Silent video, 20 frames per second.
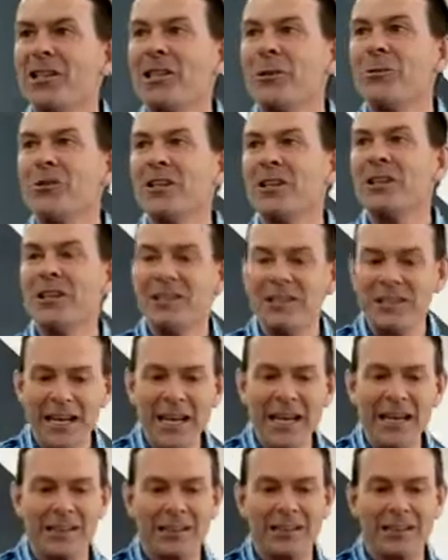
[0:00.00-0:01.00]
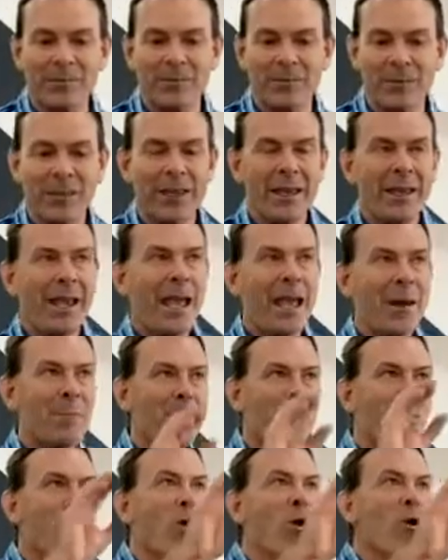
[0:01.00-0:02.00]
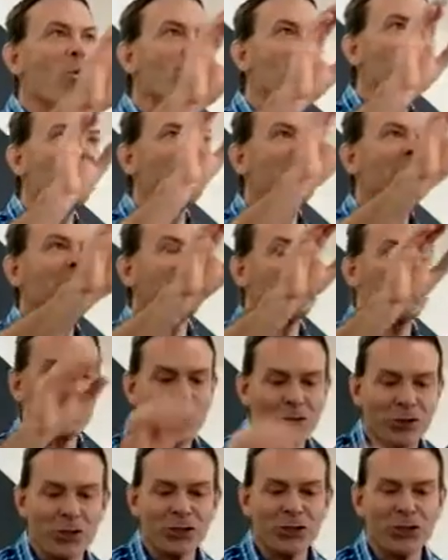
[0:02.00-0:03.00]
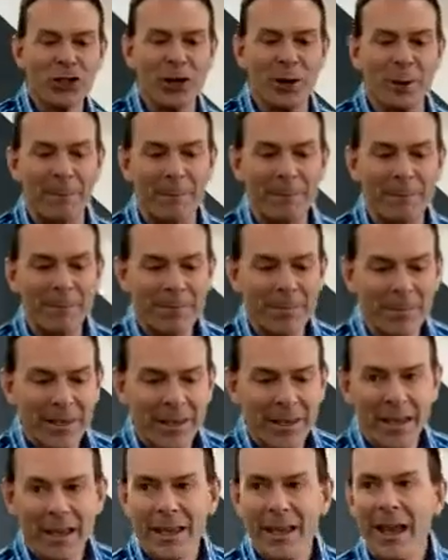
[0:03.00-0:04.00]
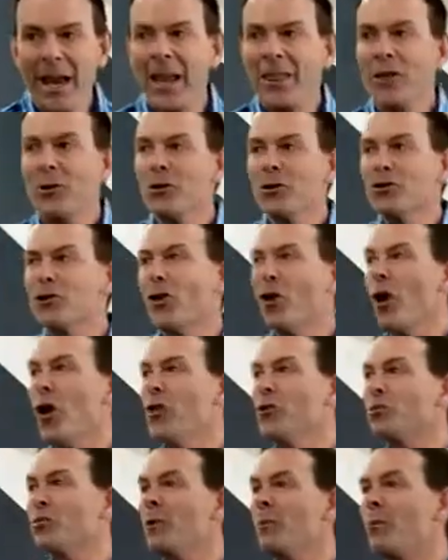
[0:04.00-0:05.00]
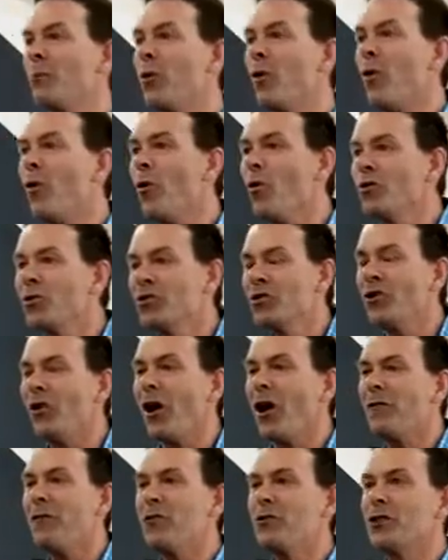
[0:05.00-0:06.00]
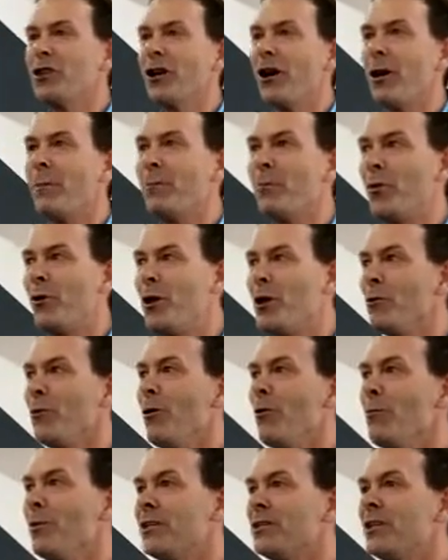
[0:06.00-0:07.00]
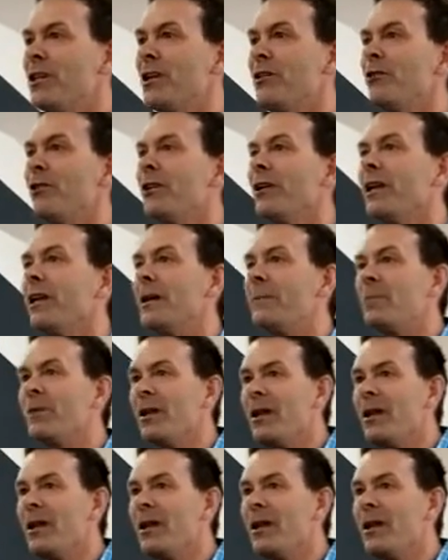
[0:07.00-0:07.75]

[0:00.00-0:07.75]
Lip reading: he was content. And Paul was such a Christian. And there were times when Paul's life was going pretty well materially.